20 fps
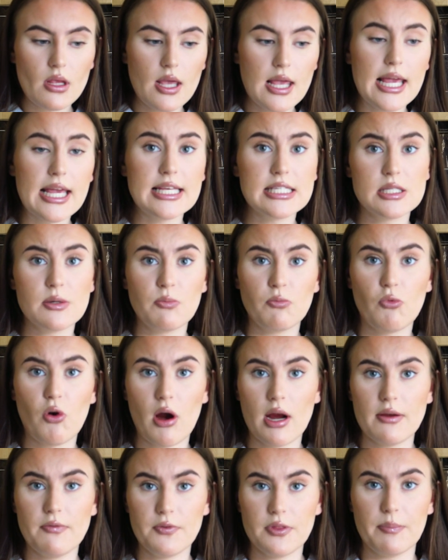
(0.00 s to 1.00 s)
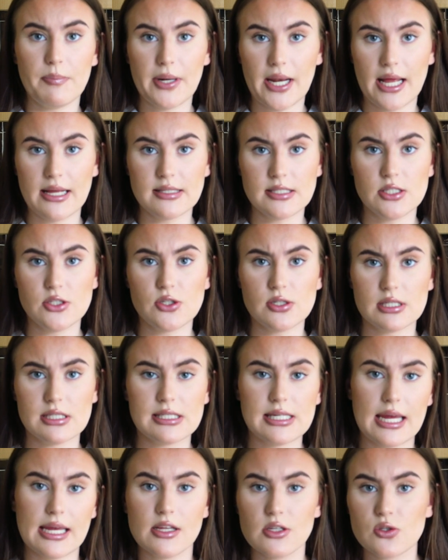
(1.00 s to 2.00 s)
it isn't right for the plan to just
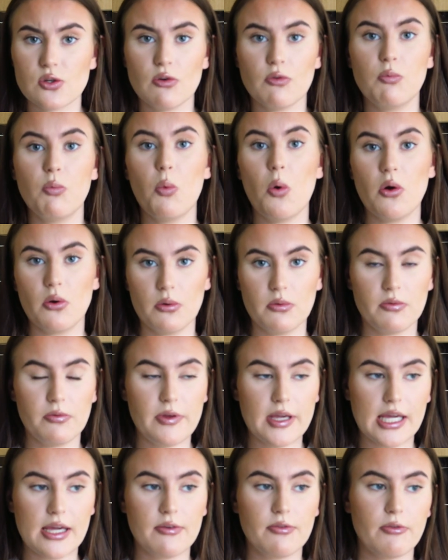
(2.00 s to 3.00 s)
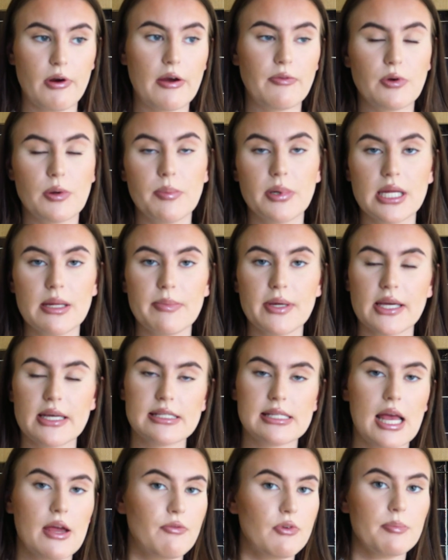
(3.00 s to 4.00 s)
state sort of one figure for everybody,
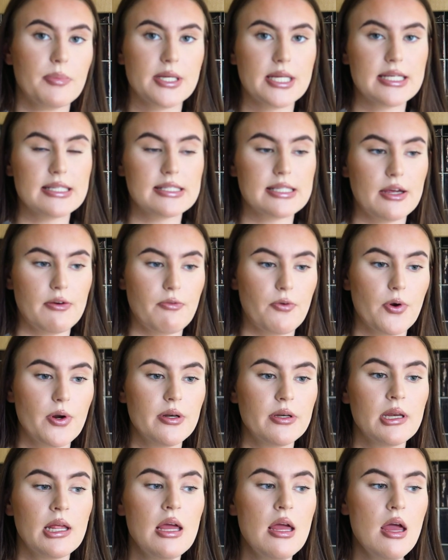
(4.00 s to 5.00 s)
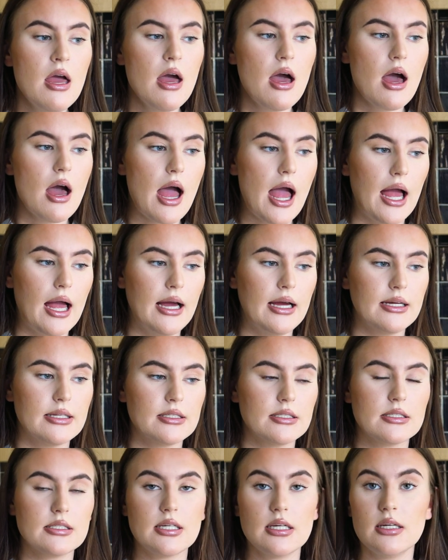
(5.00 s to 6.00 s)
because everybody is different.
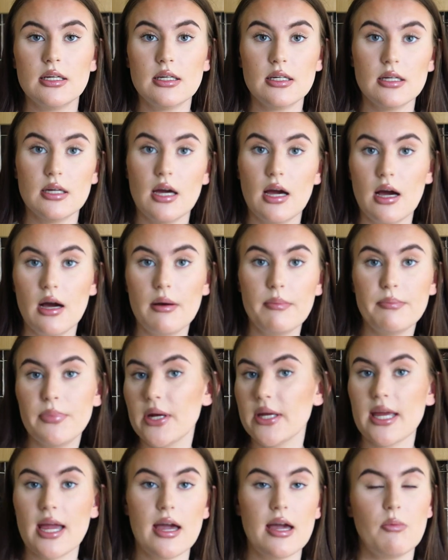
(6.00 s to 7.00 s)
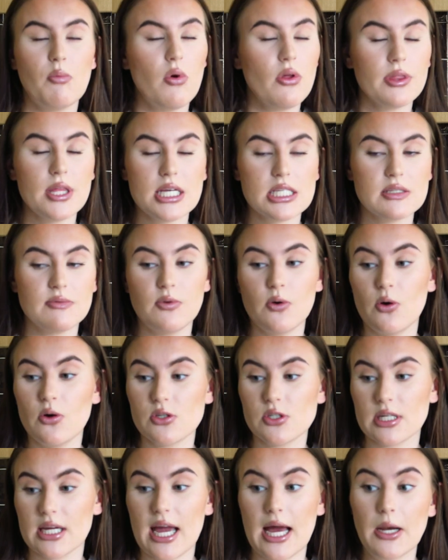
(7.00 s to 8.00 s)
And but yeah,
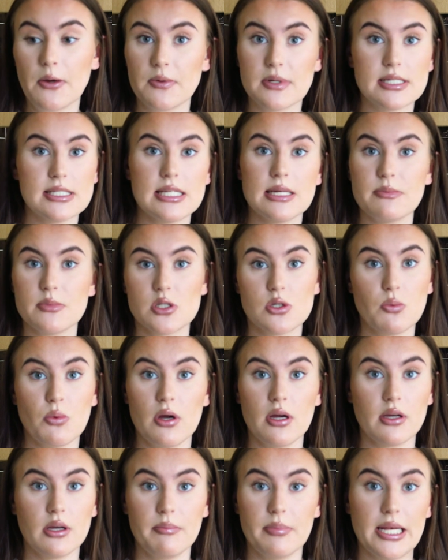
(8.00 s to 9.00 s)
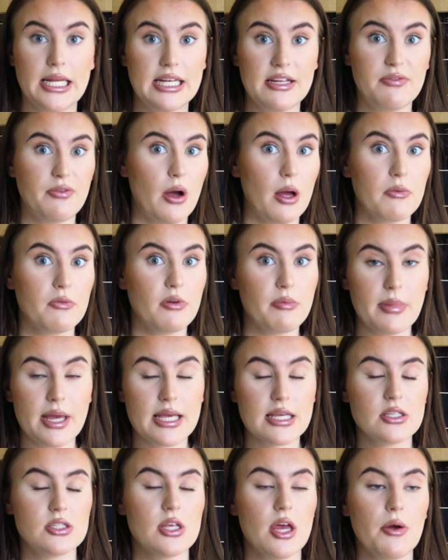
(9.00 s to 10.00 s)
1,400 calories seems to work completely fine for
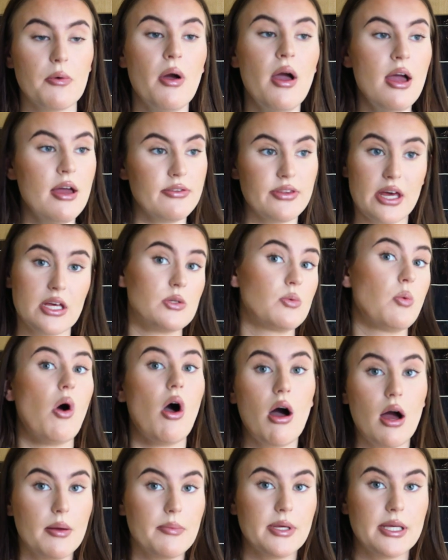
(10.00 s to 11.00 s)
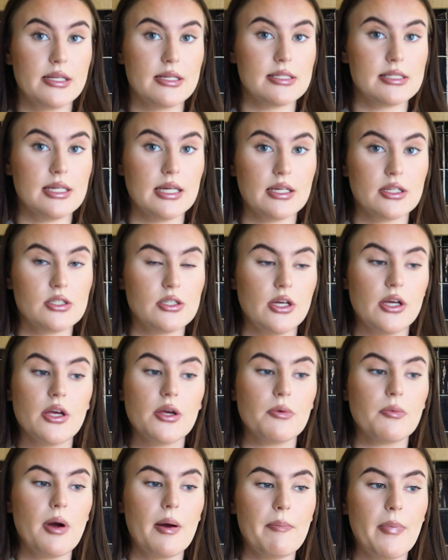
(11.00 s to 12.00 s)
me, so that's what I'm gonna stick
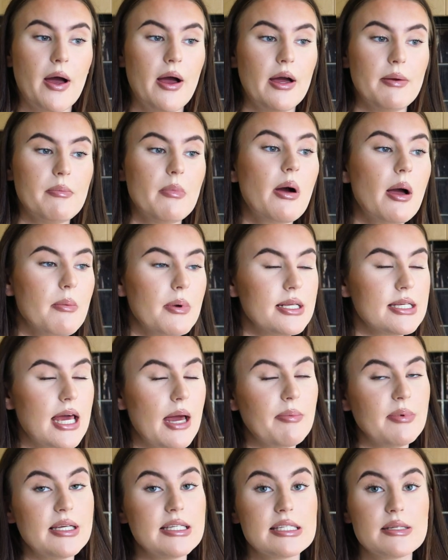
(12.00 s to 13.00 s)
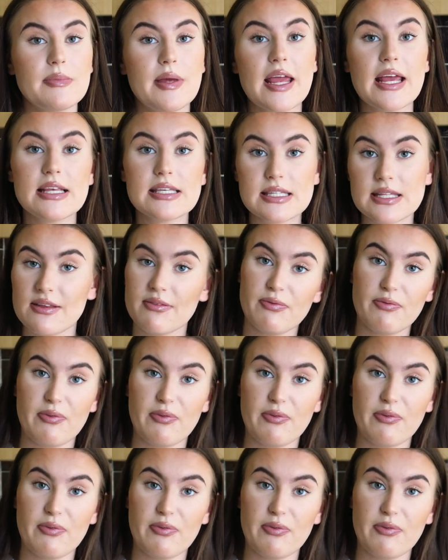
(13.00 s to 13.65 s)
to. My metabolism isn't the